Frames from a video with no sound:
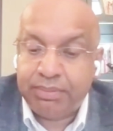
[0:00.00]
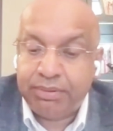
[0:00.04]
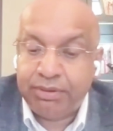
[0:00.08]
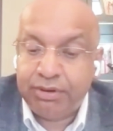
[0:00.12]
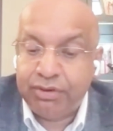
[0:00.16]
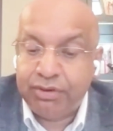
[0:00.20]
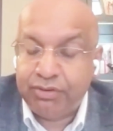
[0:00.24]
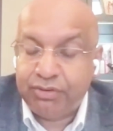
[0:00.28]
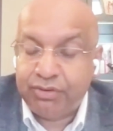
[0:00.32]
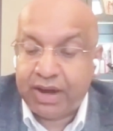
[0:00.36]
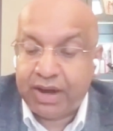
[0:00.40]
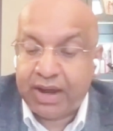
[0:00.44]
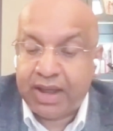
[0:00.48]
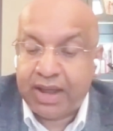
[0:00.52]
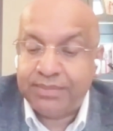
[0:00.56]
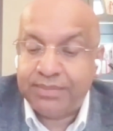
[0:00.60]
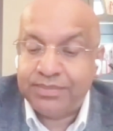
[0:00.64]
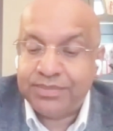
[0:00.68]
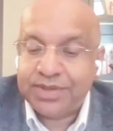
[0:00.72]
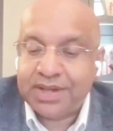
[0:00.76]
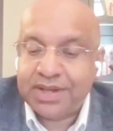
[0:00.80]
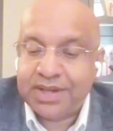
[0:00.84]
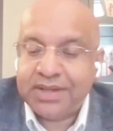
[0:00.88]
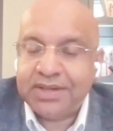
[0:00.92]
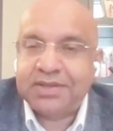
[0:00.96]

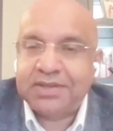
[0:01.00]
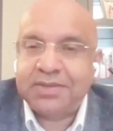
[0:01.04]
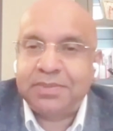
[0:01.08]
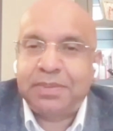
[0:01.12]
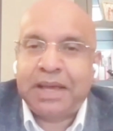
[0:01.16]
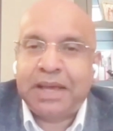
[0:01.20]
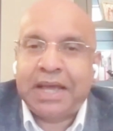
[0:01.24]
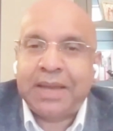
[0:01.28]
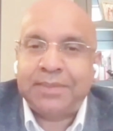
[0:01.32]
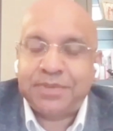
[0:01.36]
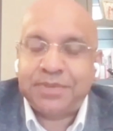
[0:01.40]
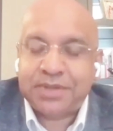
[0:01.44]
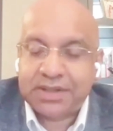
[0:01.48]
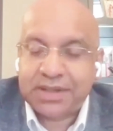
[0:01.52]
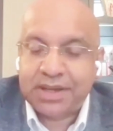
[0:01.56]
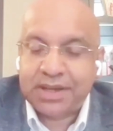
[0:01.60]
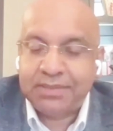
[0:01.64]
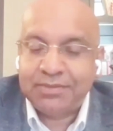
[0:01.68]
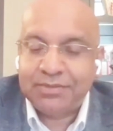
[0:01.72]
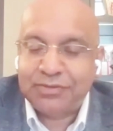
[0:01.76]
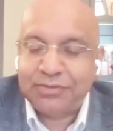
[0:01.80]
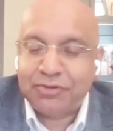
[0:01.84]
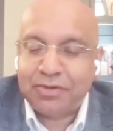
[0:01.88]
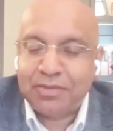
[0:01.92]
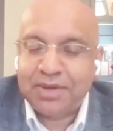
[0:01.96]
programs, and it's perhaps
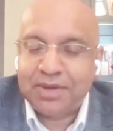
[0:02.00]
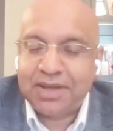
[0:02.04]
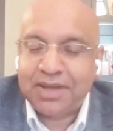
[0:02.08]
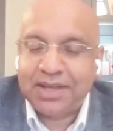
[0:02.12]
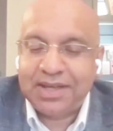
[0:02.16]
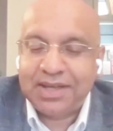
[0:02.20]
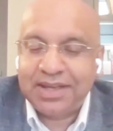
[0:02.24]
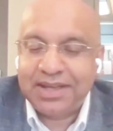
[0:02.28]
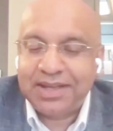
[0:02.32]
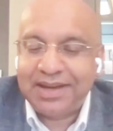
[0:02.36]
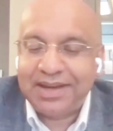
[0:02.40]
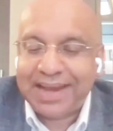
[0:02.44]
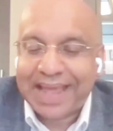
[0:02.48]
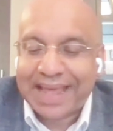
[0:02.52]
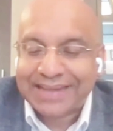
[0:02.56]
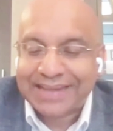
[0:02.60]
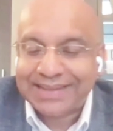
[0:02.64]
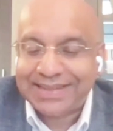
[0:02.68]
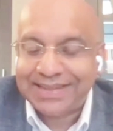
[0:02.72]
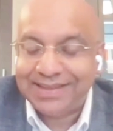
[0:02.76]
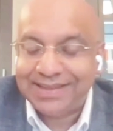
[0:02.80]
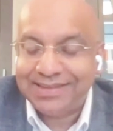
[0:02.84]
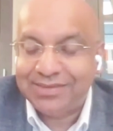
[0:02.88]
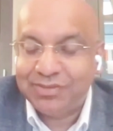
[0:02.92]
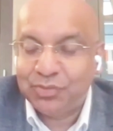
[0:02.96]
comes from a
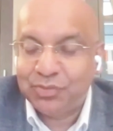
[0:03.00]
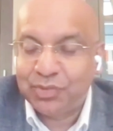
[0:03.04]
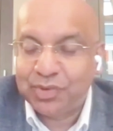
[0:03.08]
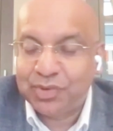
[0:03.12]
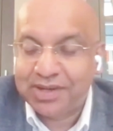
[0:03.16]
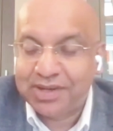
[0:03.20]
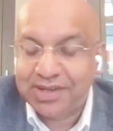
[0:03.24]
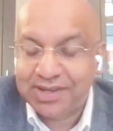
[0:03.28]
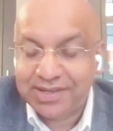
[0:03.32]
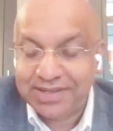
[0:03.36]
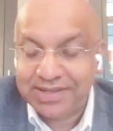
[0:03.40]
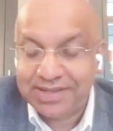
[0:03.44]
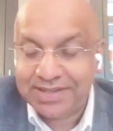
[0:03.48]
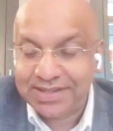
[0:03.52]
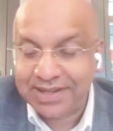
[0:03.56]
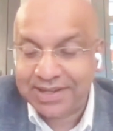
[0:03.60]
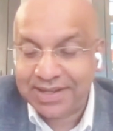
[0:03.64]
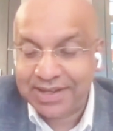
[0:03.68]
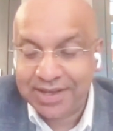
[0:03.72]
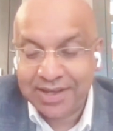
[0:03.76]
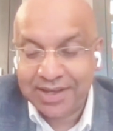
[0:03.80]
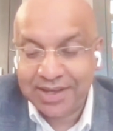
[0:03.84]
Latin word.